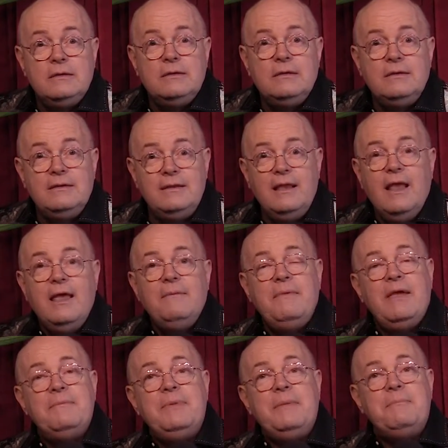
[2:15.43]
It
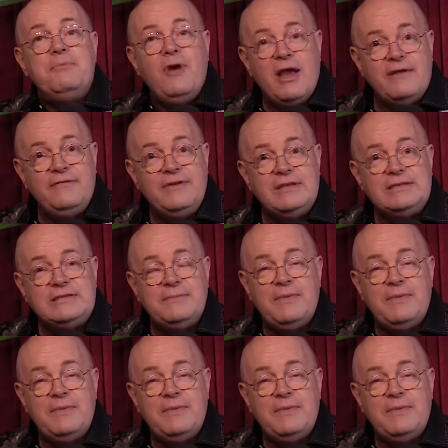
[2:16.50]
may have been breakfast.